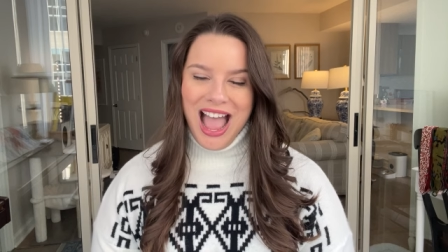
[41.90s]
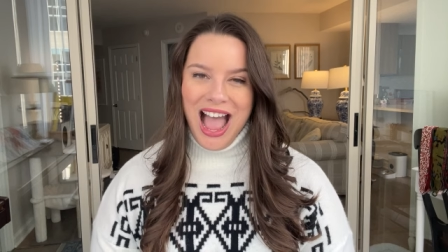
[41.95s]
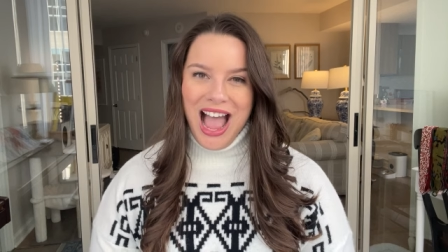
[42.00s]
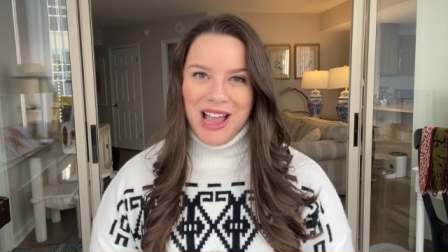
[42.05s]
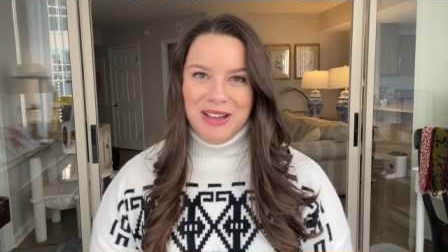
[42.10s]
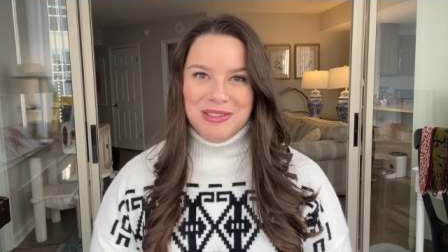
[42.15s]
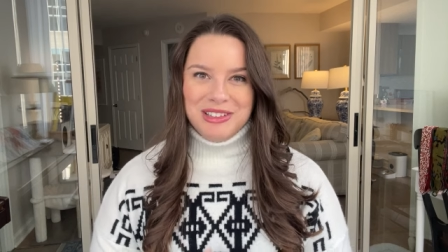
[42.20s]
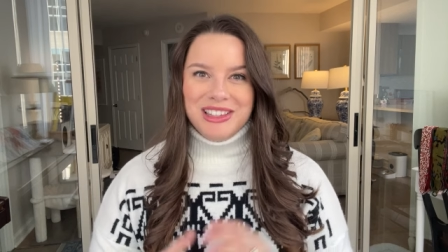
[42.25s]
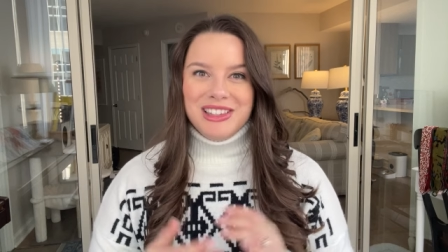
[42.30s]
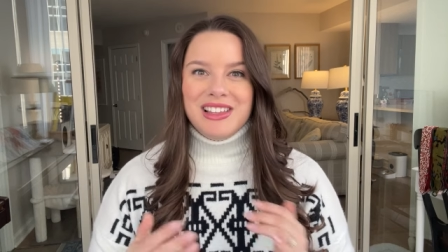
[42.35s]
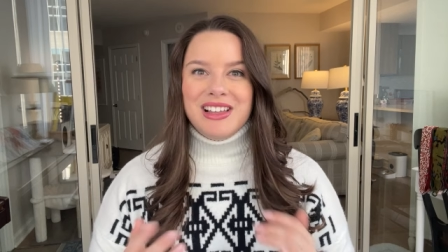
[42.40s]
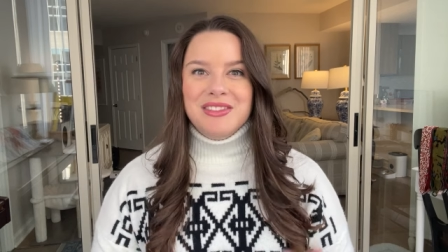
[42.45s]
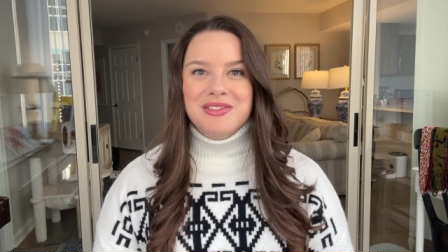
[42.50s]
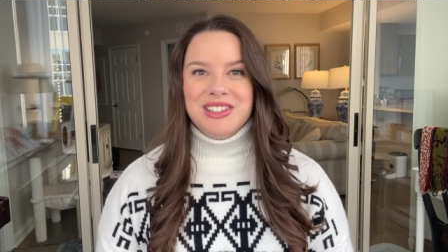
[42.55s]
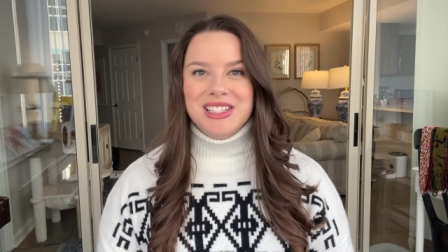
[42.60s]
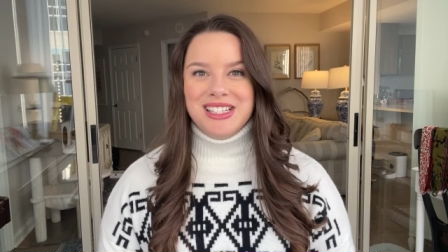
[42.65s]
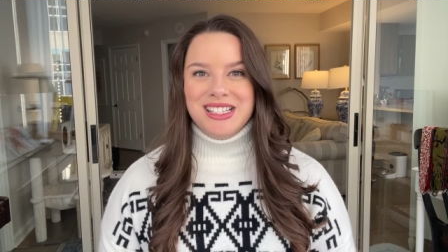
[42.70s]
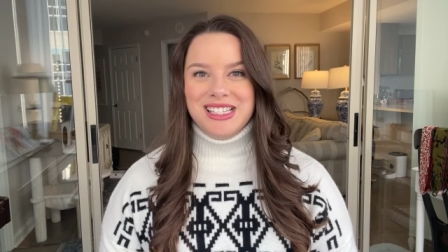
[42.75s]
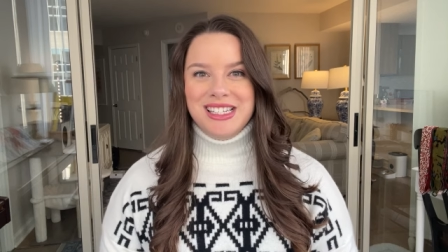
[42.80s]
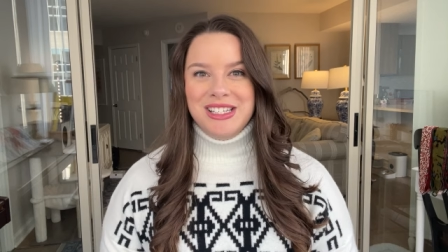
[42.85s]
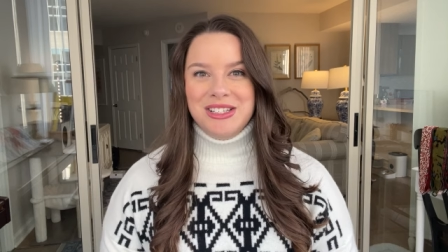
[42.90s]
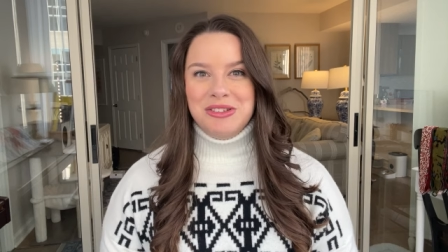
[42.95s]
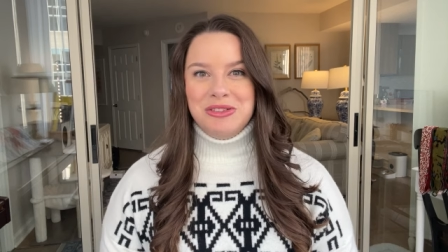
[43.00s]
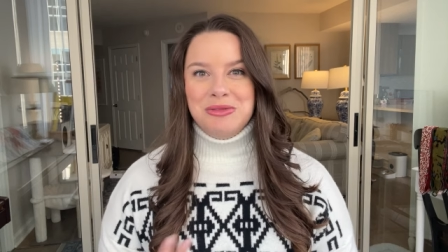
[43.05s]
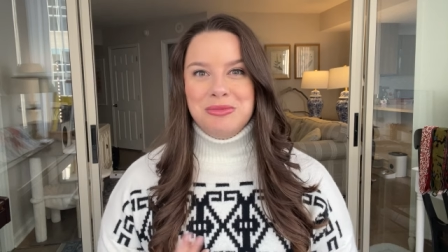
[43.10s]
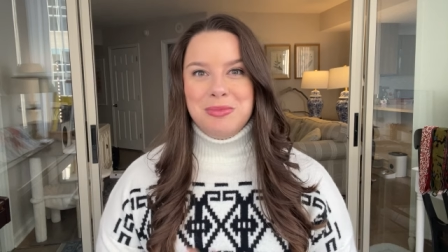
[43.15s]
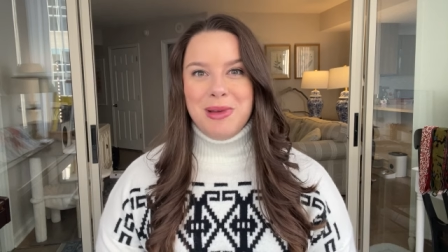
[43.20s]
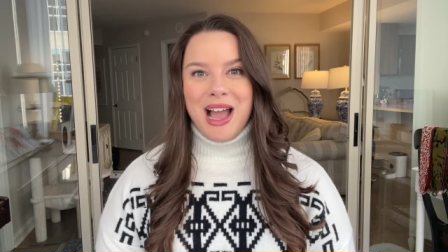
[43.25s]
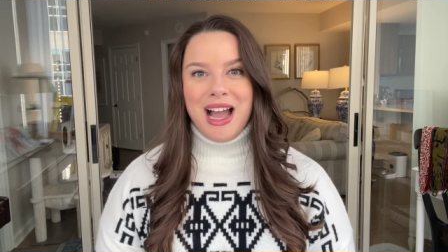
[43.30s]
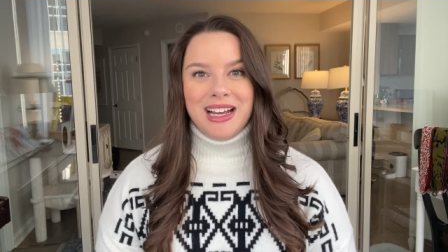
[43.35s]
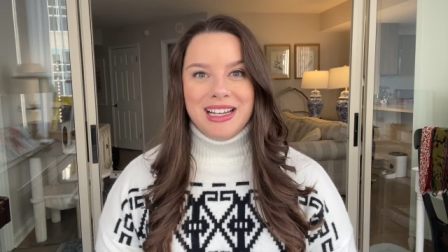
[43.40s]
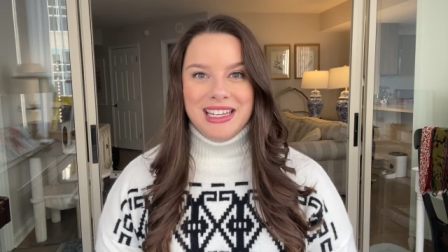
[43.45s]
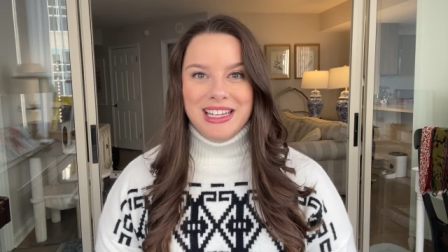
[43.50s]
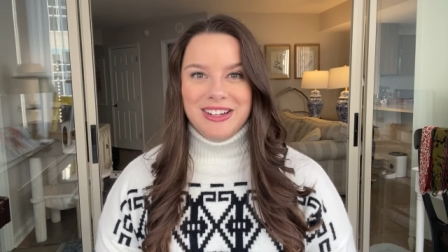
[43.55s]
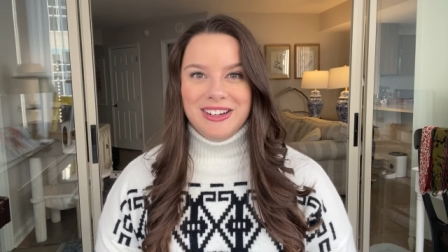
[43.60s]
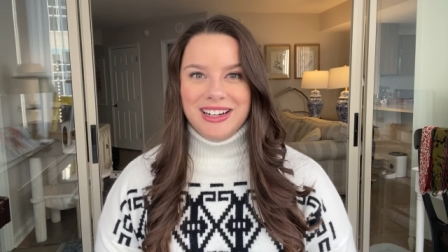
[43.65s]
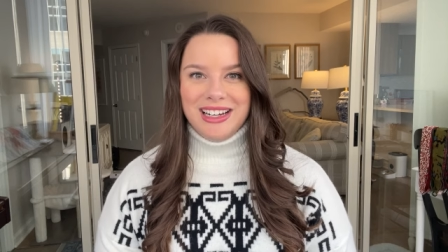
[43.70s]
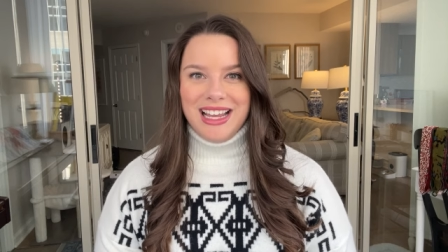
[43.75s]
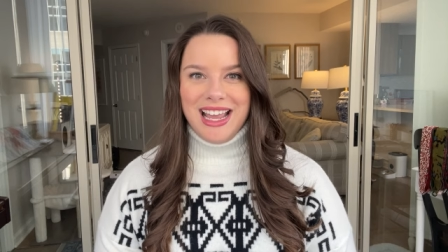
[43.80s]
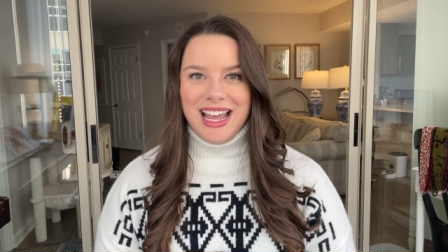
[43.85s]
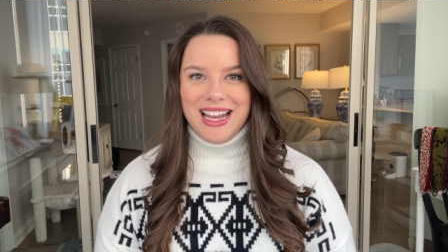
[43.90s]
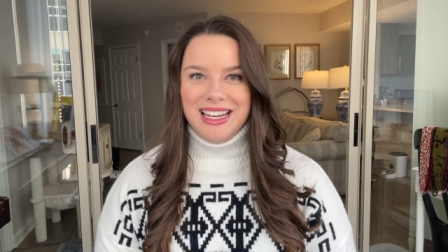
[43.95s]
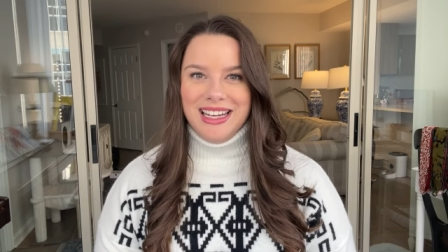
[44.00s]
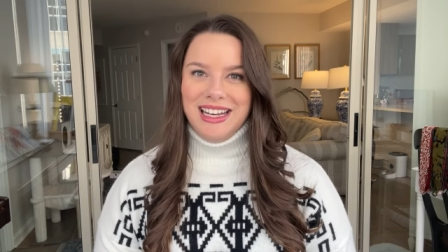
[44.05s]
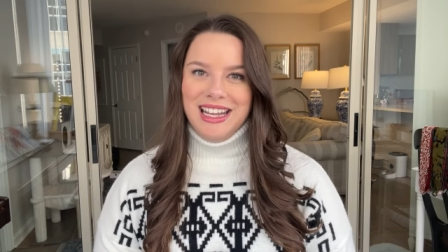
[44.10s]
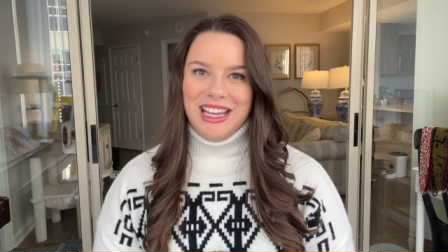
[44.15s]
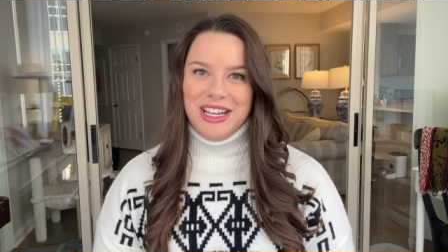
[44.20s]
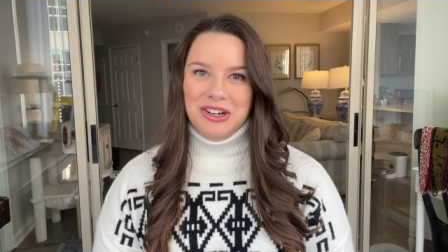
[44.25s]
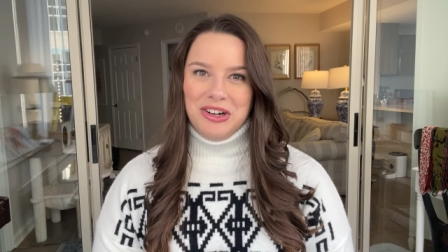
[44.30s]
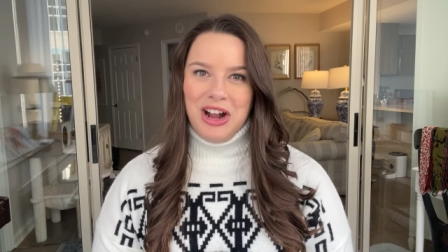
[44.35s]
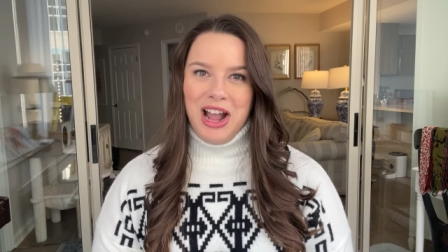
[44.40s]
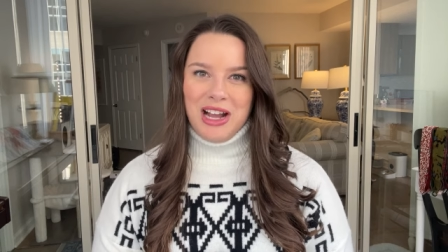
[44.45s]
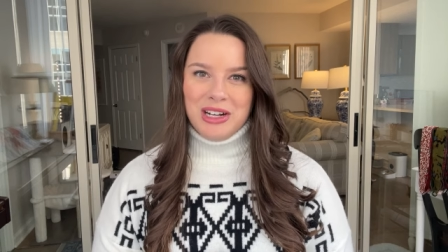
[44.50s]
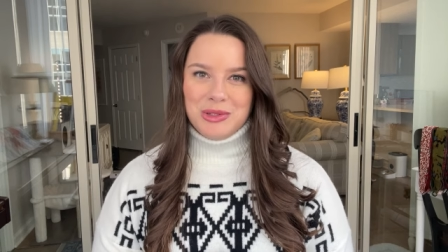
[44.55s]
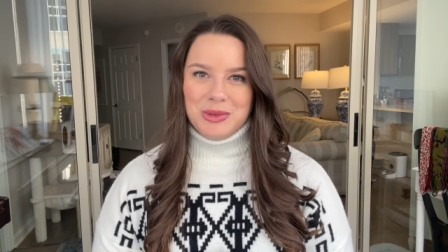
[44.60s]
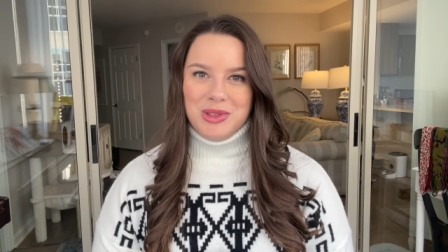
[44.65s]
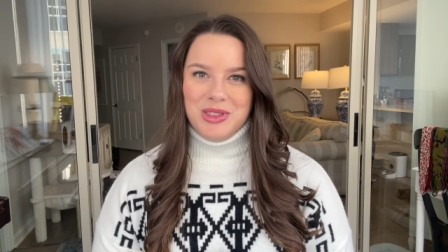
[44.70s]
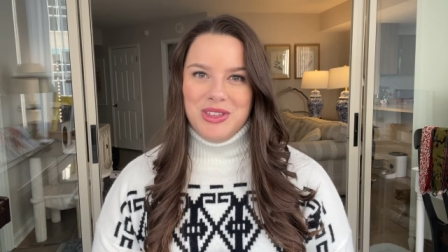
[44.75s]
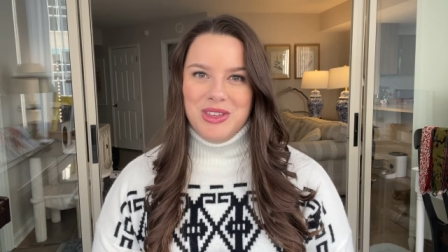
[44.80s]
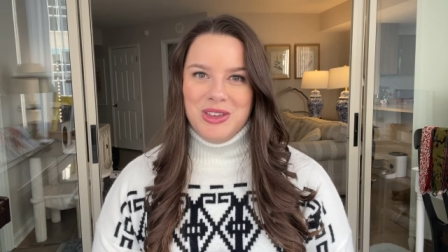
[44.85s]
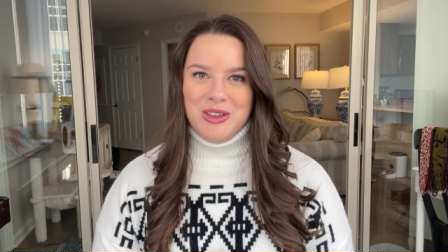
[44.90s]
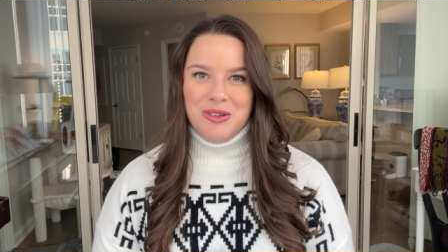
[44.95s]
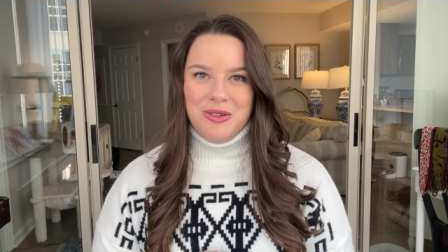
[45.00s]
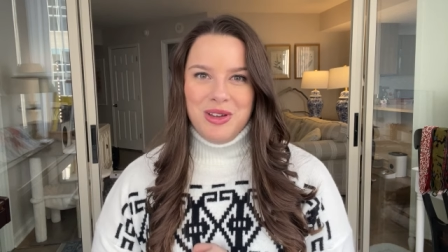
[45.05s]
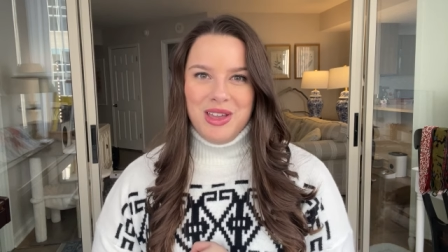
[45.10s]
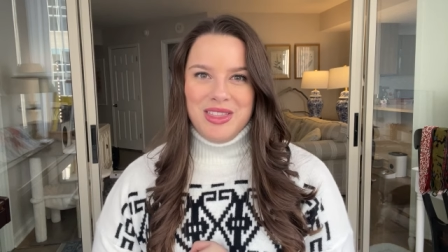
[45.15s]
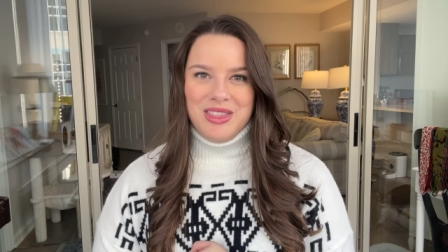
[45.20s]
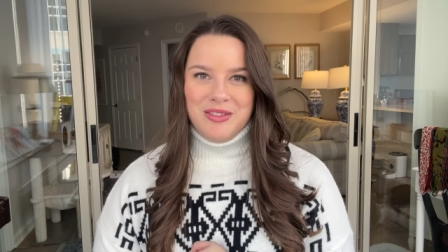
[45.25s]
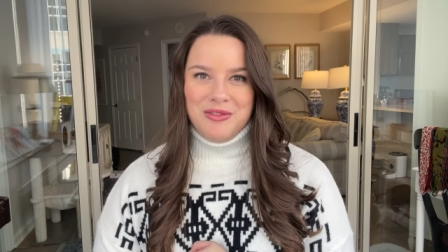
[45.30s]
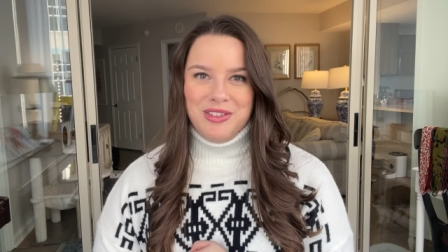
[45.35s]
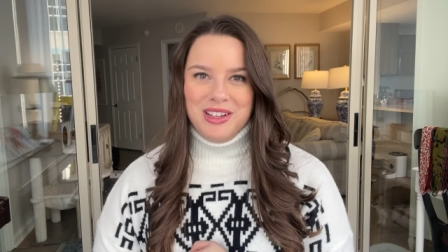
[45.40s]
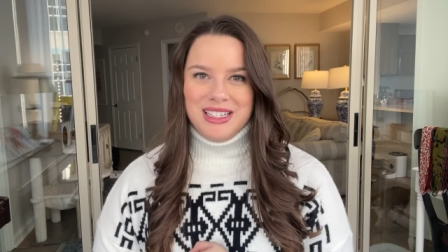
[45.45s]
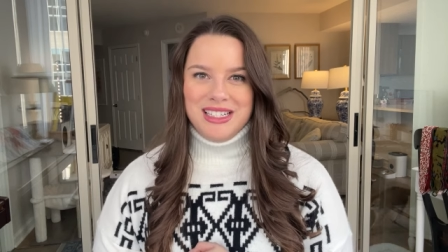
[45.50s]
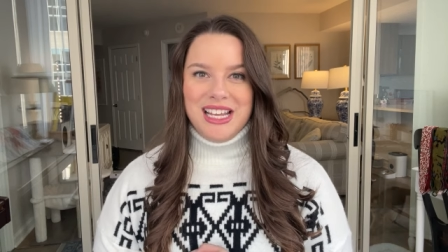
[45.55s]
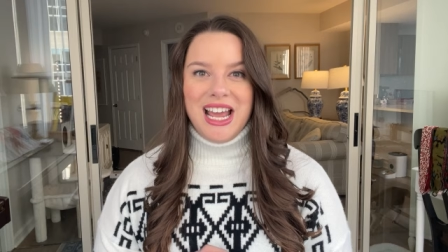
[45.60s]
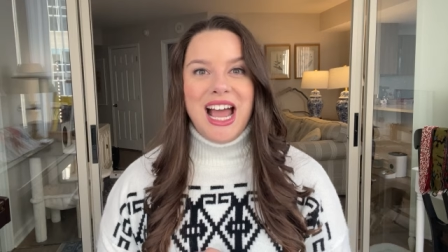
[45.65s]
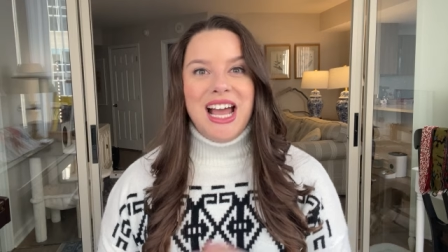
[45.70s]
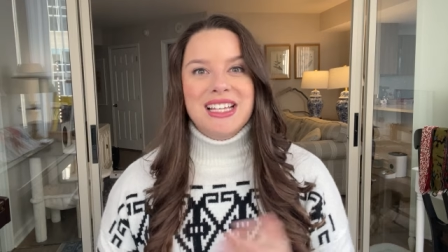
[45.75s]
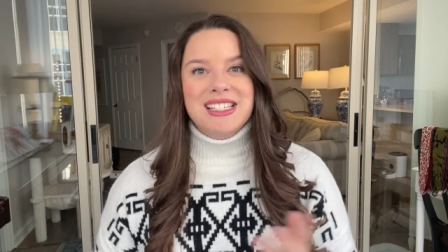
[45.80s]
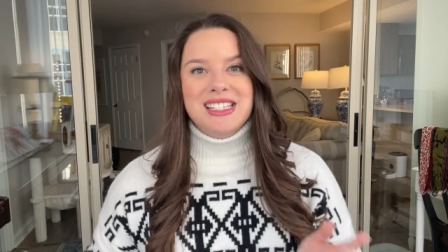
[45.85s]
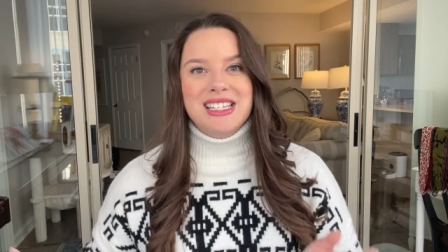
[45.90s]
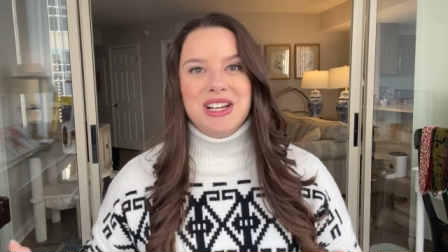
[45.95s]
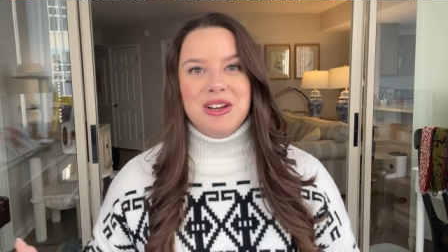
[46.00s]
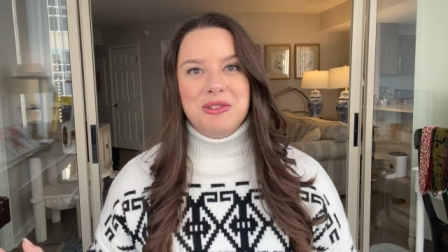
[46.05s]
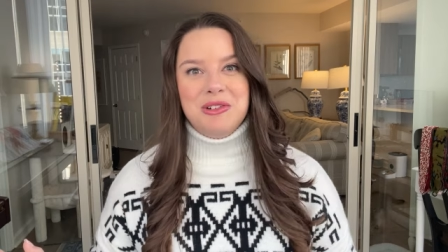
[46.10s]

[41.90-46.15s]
I would love to see you back here again and interact with you and the fantastic